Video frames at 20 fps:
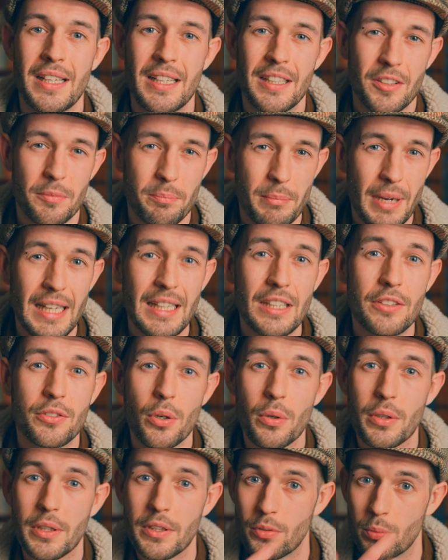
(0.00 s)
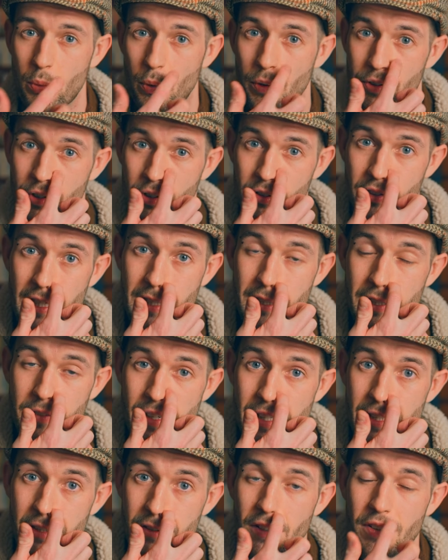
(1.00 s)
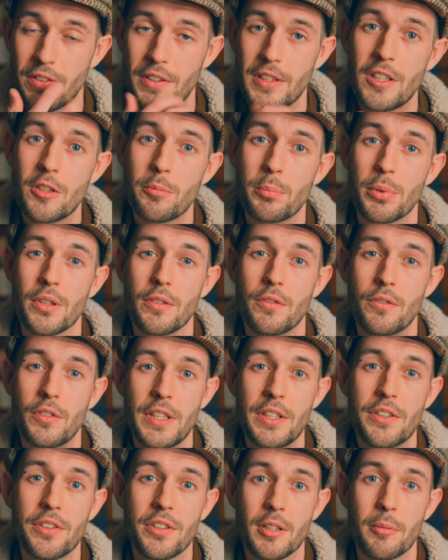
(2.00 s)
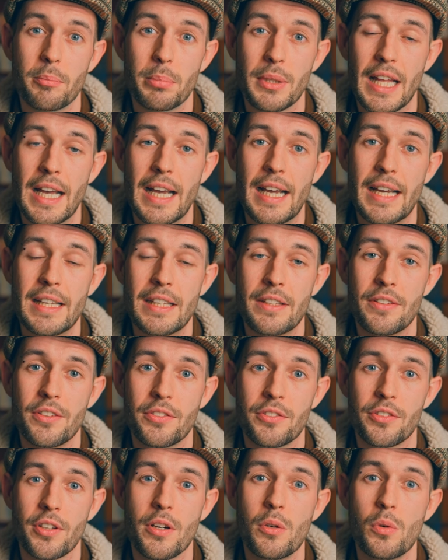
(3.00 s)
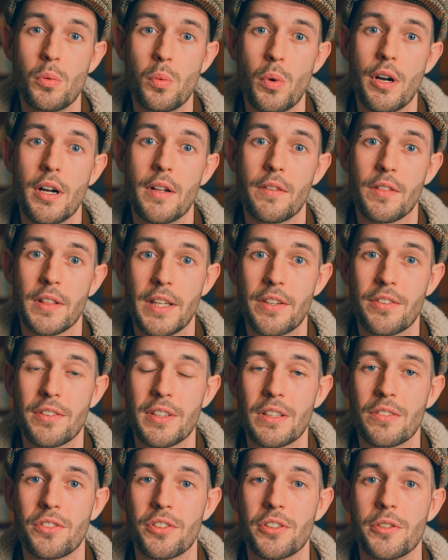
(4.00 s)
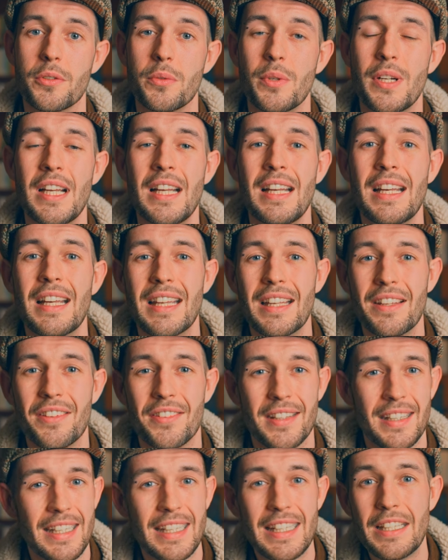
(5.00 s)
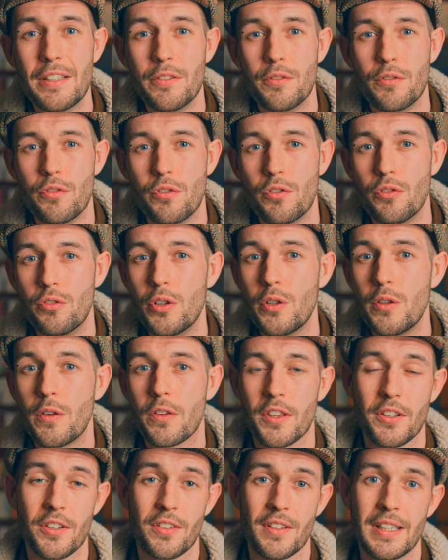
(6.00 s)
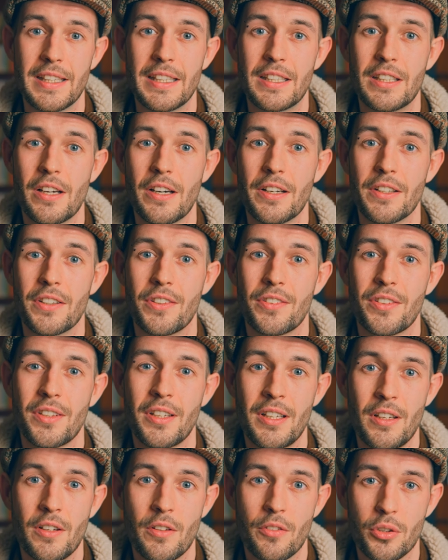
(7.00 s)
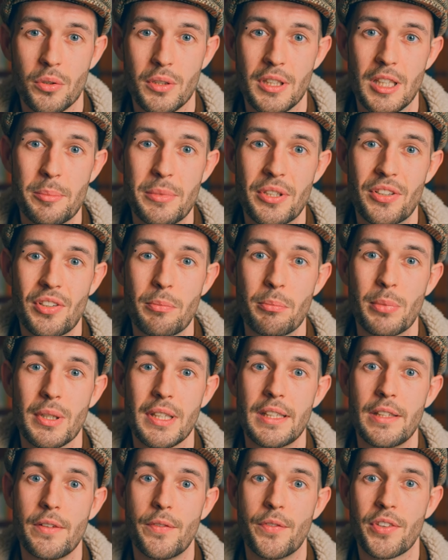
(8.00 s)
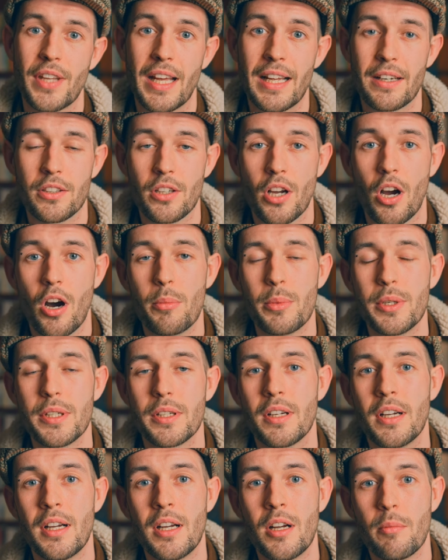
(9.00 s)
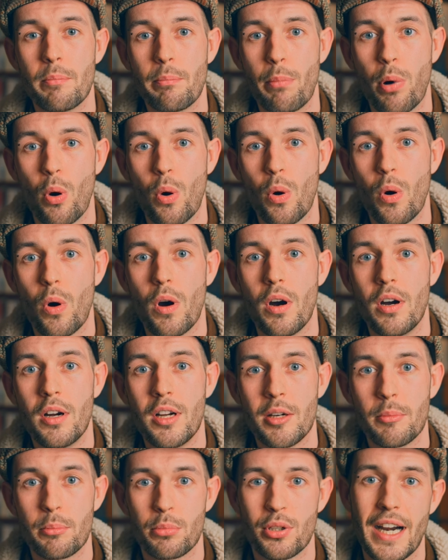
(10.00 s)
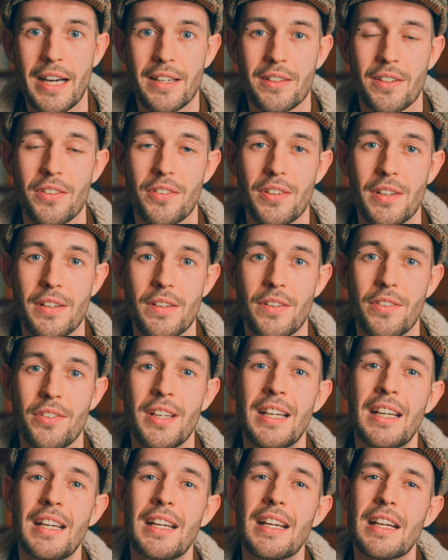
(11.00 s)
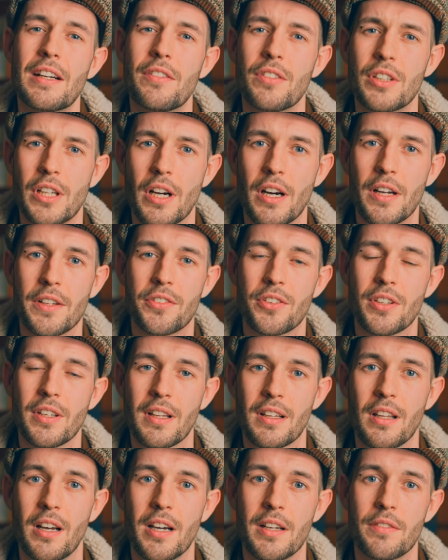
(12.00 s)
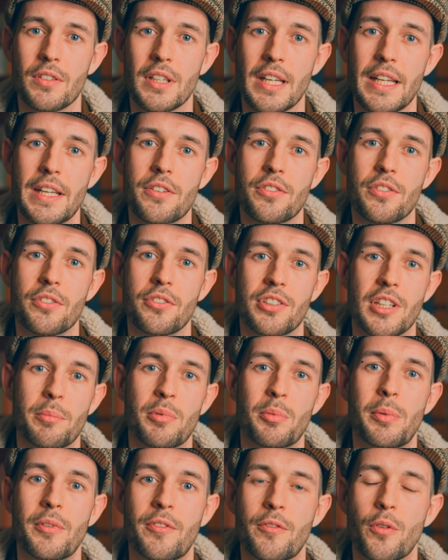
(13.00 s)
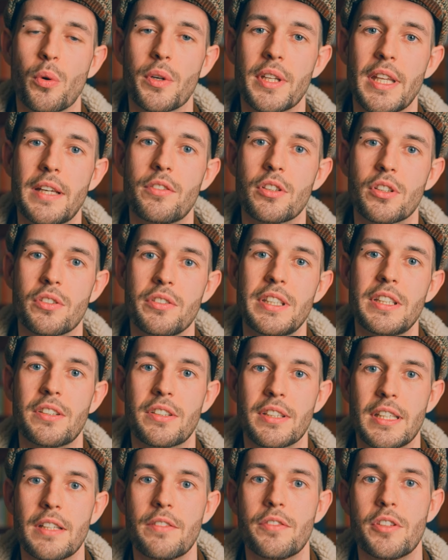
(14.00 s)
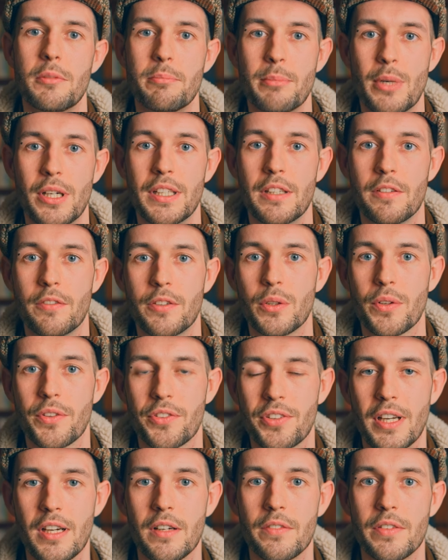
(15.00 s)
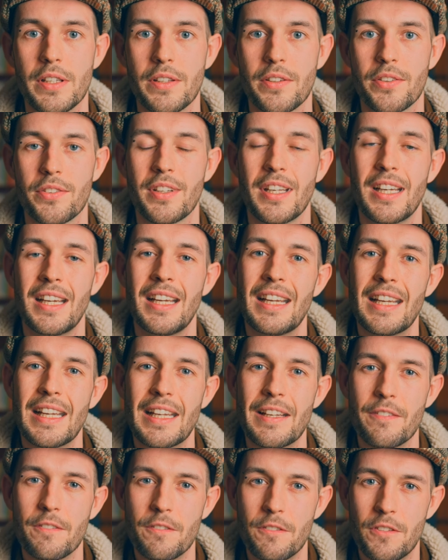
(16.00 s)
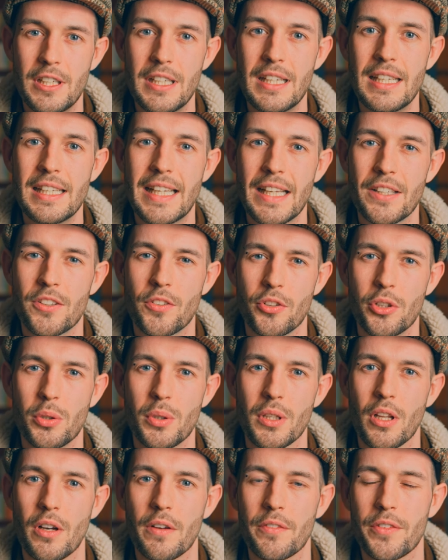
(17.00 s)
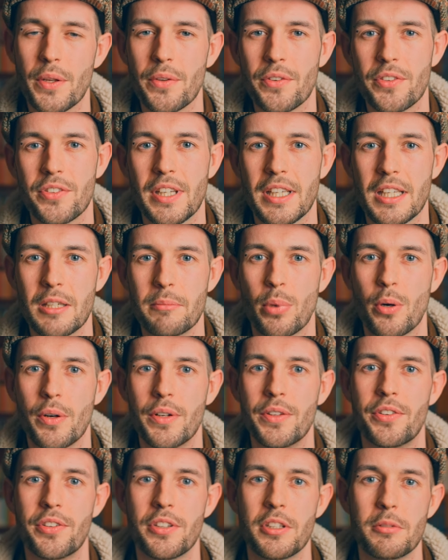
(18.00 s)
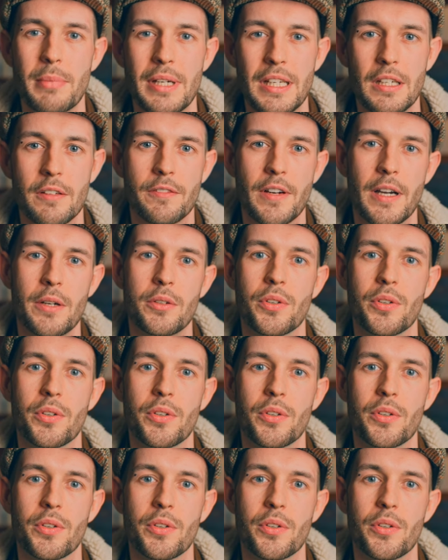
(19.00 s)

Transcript: It's mainly talking towards creative agencies, but the reason the Blair is so worth listening to is that he ruthlessly cuts through limiting beliefs and common poor practices in regards to the client relationships before they've agreed to give you money for your service it really gets through a lot of those sticking points that you may have found